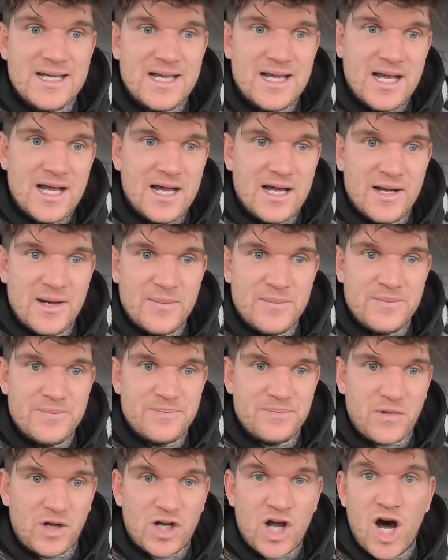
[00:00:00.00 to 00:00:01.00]
I
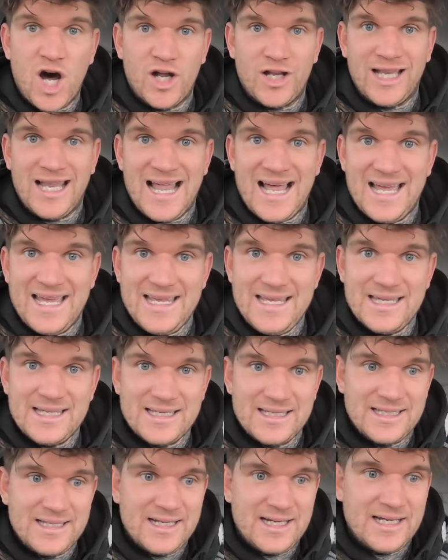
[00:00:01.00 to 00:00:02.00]
can't lay.
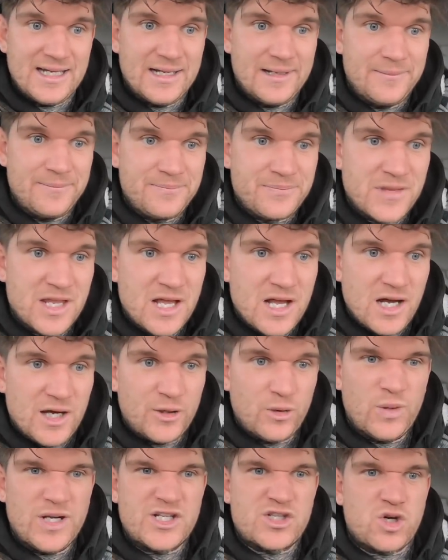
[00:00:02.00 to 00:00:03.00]
I'd
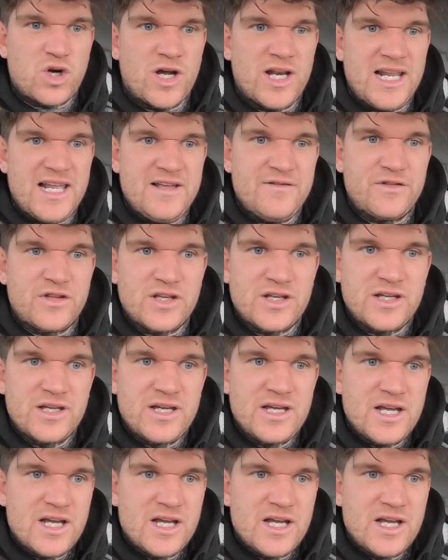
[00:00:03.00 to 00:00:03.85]
always try and leave the